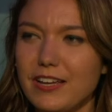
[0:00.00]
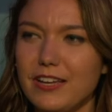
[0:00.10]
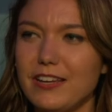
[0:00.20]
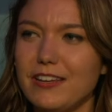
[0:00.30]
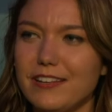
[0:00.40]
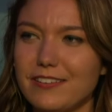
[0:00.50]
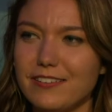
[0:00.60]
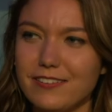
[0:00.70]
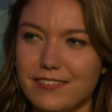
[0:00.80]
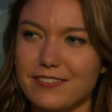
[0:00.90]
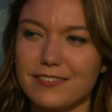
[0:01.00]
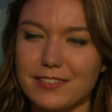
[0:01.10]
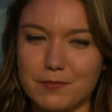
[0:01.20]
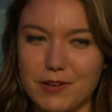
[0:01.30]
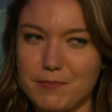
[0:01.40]
in
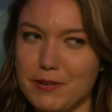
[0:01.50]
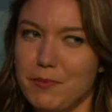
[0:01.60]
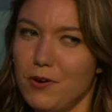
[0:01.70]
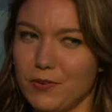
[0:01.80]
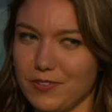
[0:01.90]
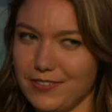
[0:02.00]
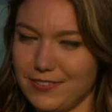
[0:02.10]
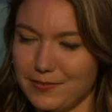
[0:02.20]
this might be bold,